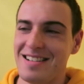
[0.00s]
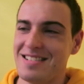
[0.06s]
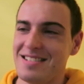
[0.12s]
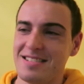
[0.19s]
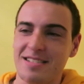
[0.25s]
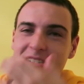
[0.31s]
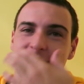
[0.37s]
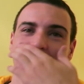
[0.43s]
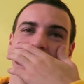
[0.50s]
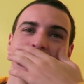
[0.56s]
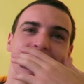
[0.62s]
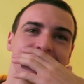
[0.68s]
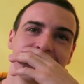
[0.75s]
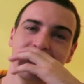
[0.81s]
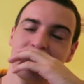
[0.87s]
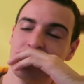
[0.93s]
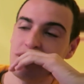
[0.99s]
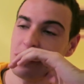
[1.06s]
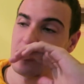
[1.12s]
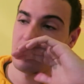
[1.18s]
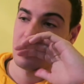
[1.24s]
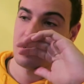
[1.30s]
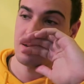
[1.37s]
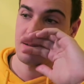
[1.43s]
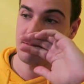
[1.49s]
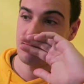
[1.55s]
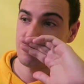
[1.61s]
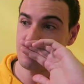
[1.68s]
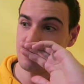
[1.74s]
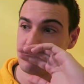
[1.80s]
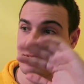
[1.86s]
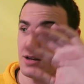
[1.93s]
If only Riverdale had more competent law
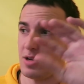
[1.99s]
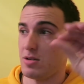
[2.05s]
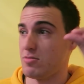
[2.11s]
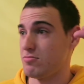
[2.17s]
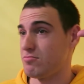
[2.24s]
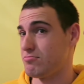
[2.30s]
enforcement.